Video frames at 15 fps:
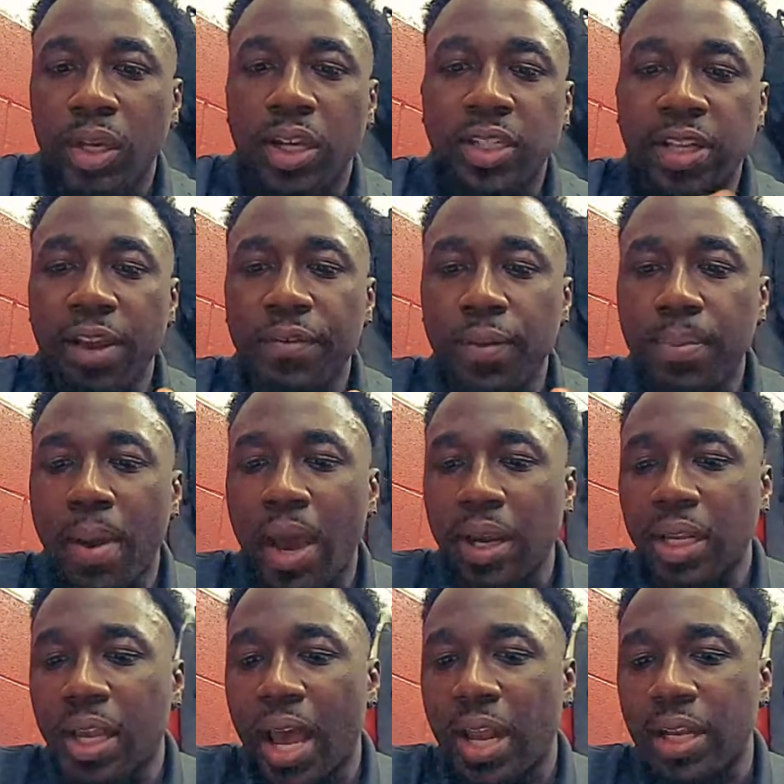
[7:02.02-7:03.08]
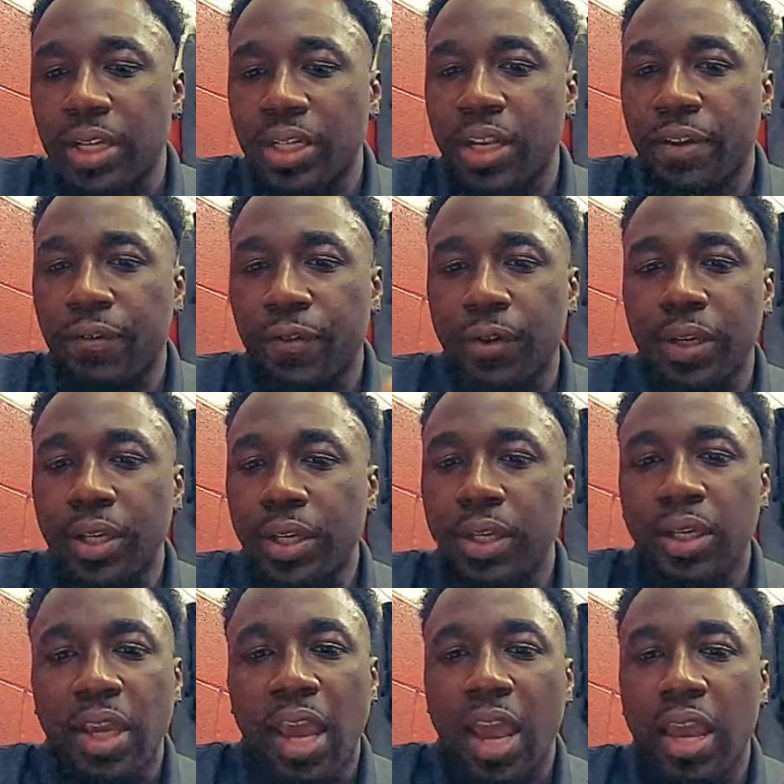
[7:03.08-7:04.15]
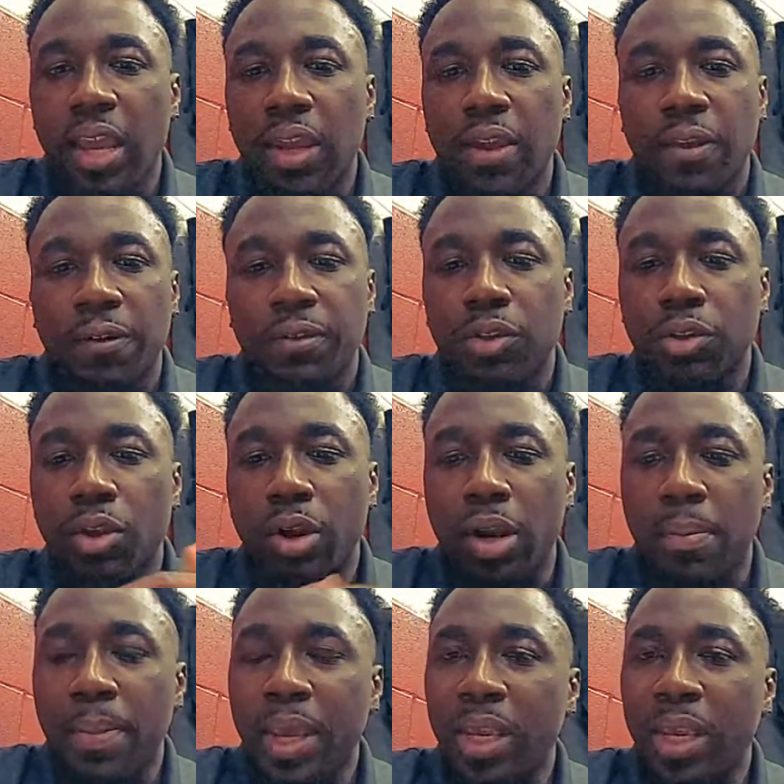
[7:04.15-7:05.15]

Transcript: Cuz everybody got a different you know what I